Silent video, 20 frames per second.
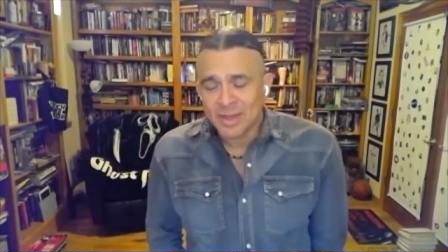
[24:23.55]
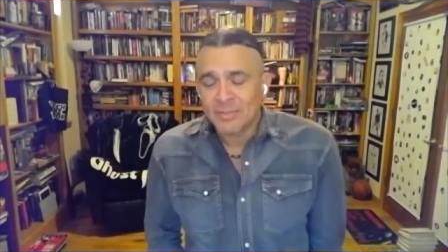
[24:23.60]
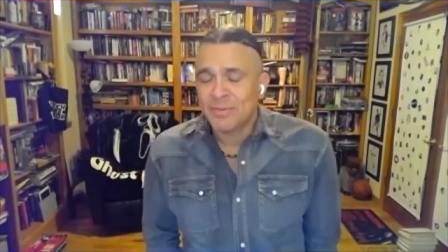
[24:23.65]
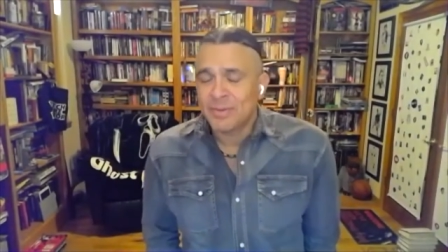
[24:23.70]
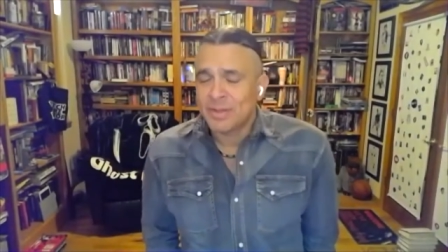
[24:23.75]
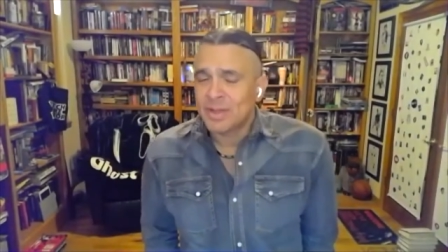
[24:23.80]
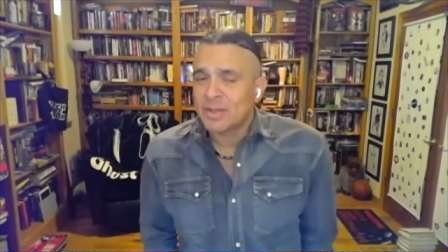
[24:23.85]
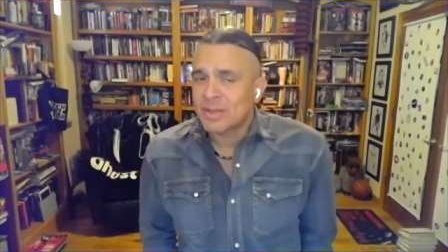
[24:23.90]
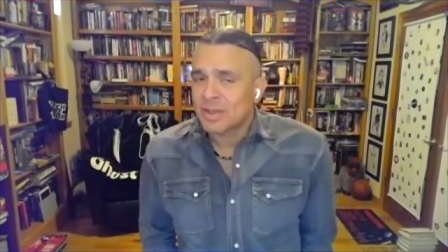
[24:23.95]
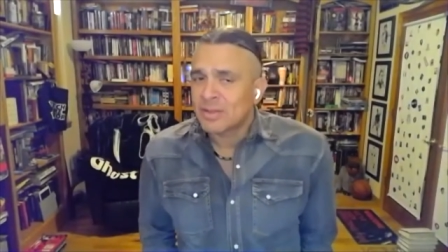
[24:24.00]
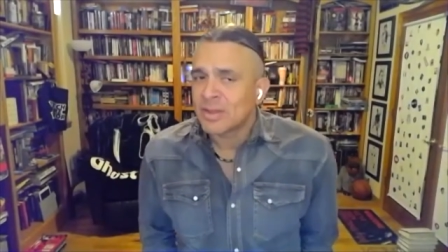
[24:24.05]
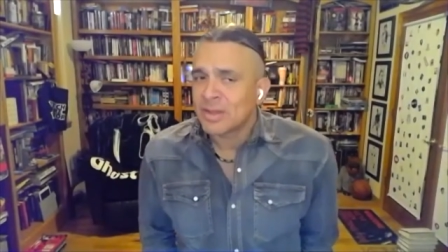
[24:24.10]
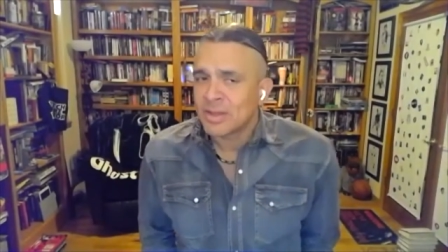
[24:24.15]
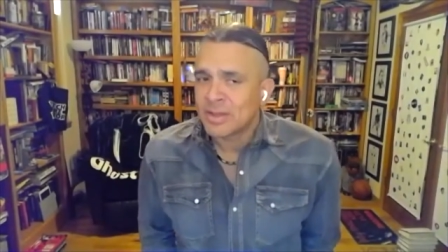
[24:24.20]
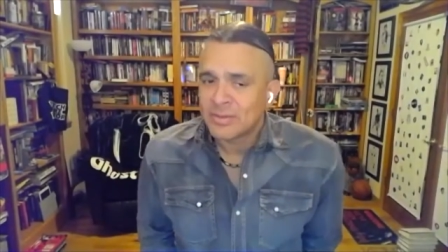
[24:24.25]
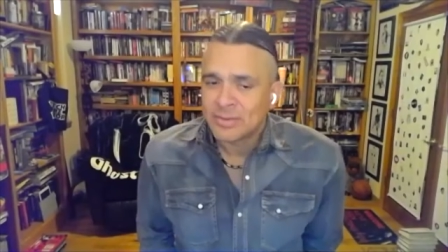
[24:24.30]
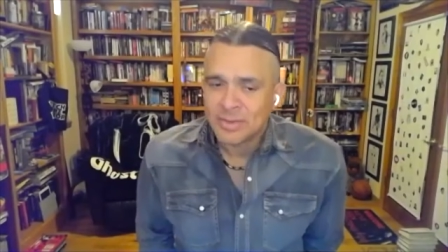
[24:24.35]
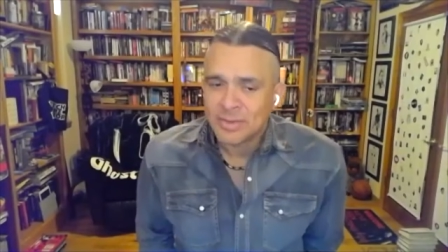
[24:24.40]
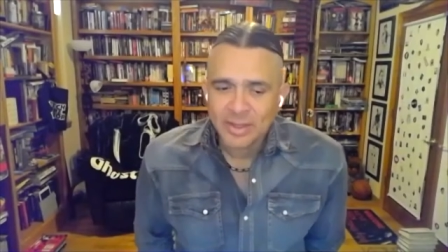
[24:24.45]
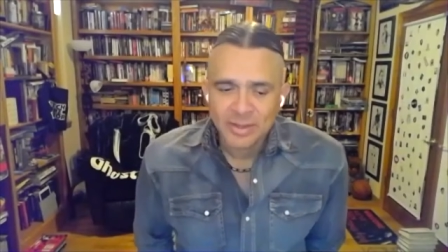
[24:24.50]
feel like it's kind
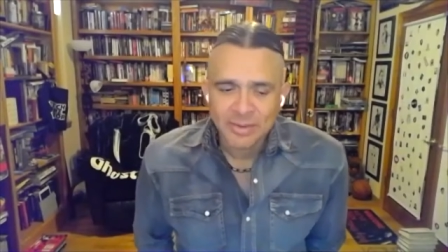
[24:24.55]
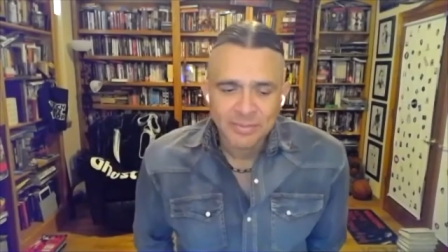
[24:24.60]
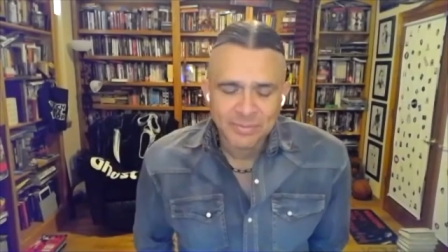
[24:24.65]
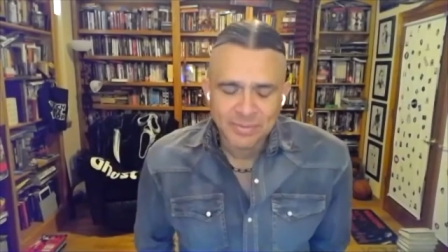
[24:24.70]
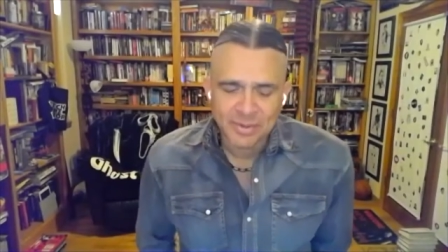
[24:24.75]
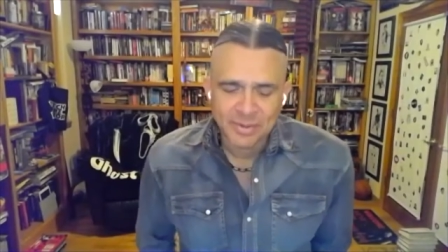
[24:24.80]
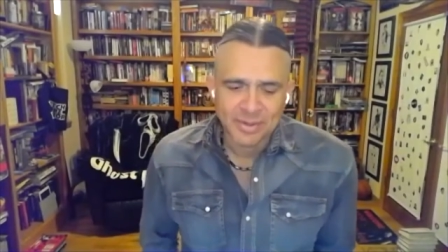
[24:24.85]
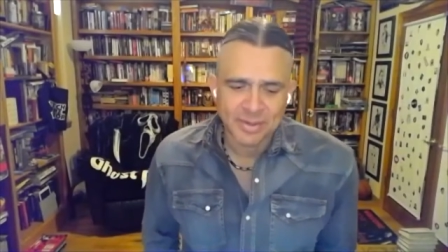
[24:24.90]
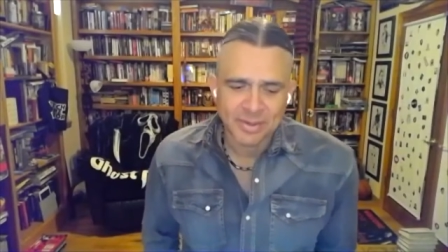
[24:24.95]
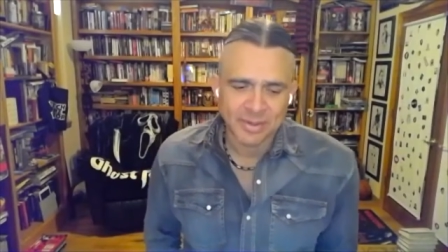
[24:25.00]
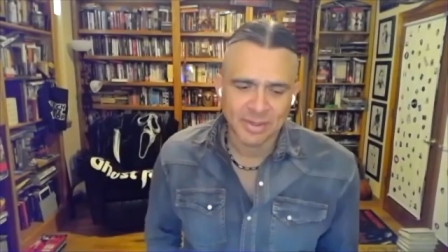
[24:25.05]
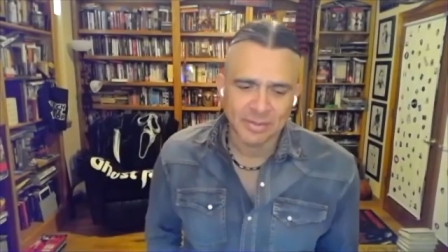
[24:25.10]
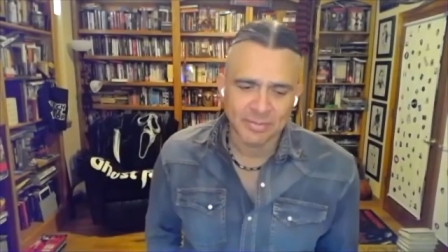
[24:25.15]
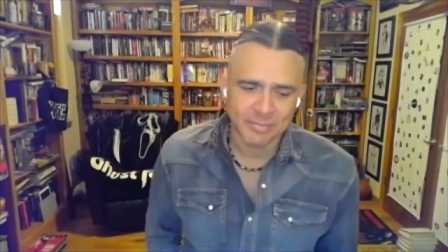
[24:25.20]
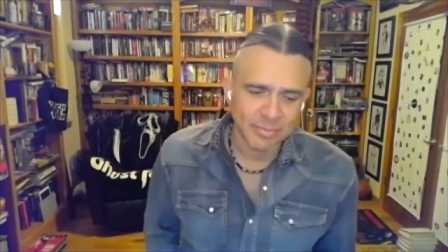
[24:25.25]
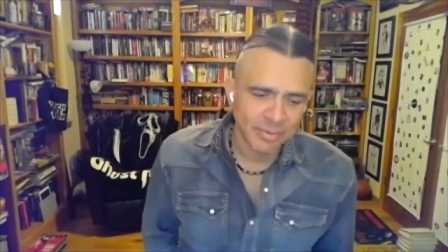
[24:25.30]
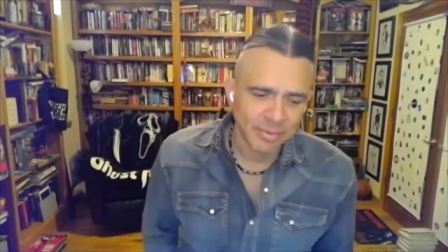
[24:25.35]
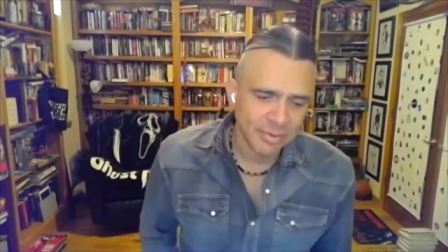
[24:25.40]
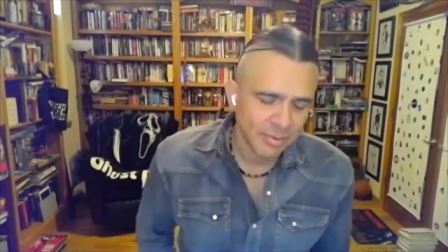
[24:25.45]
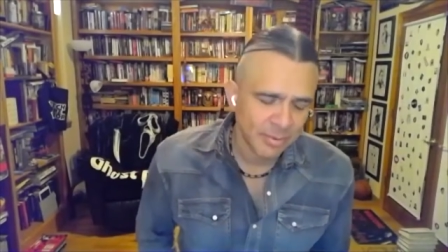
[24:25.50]
of safe.
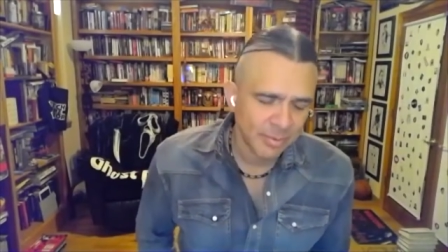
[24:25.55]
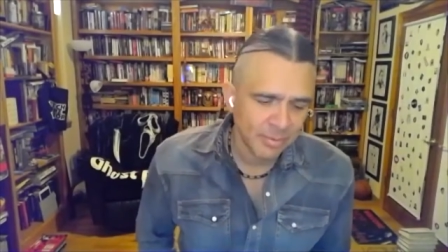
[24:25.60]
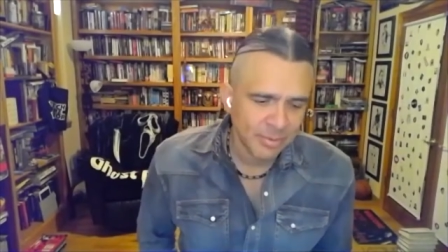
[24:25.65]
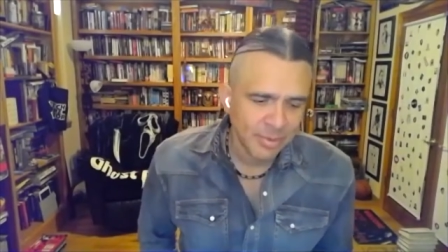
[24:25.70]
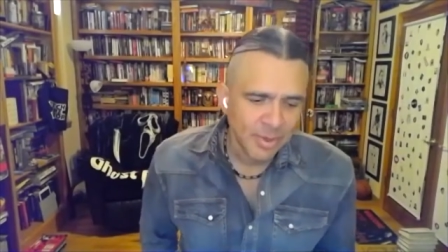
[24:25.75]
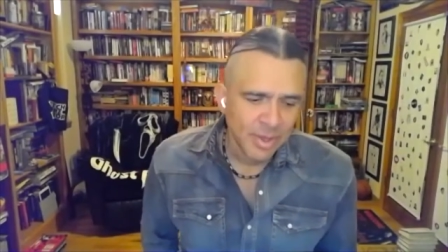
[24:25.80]
So